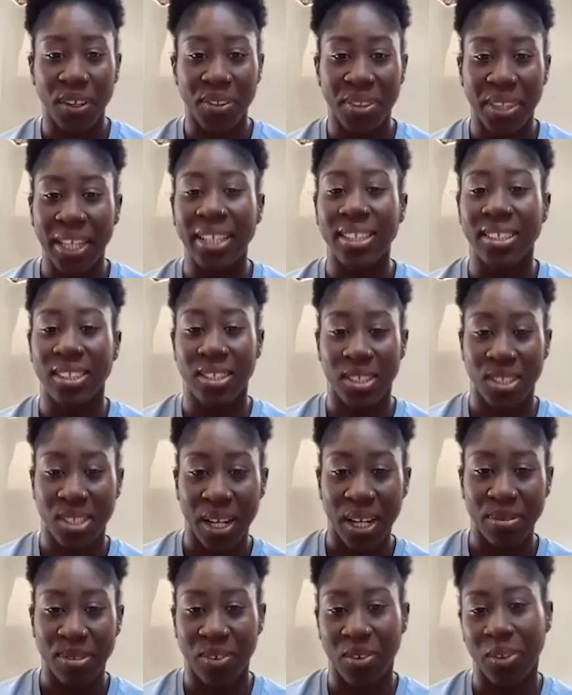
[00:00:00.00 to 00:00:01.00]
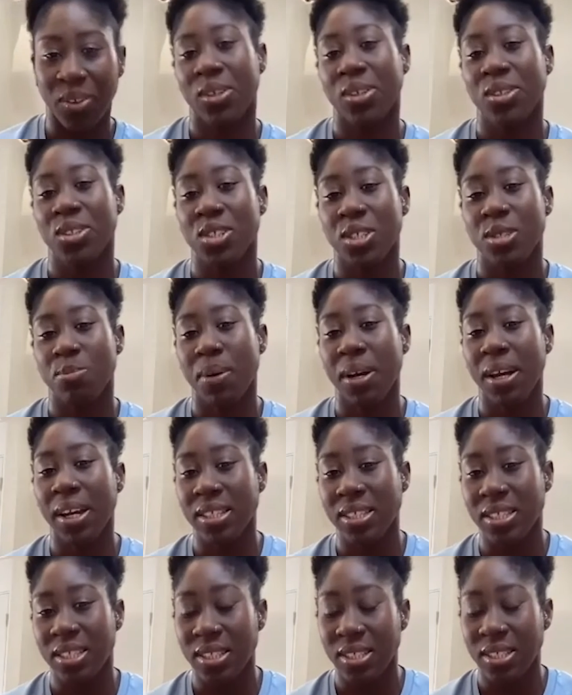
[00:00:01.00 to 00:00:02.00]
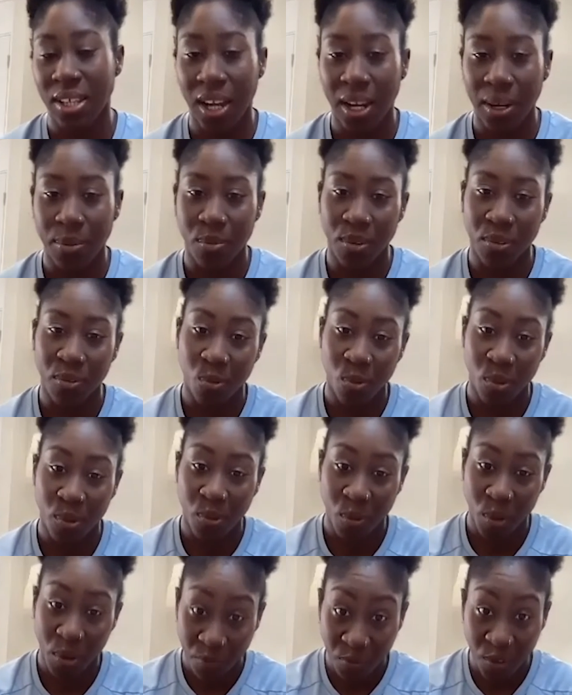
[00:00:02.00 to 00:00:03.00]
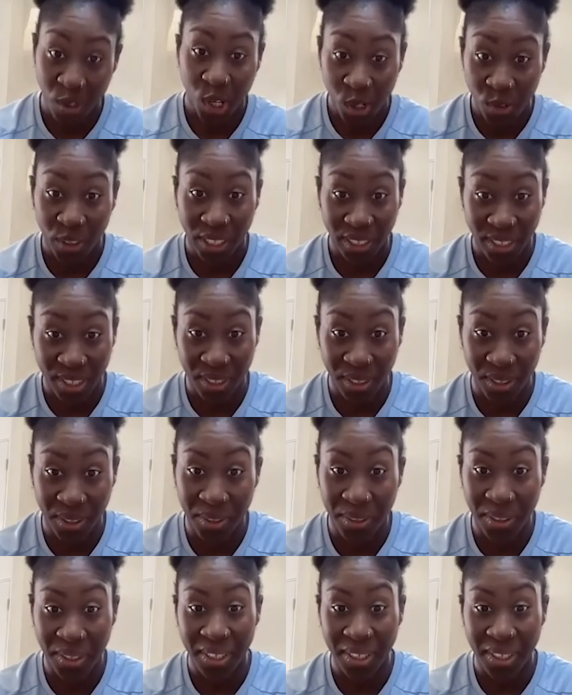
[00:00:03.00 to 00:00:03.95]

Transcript: These are the types of unconscious biases that I'm referring to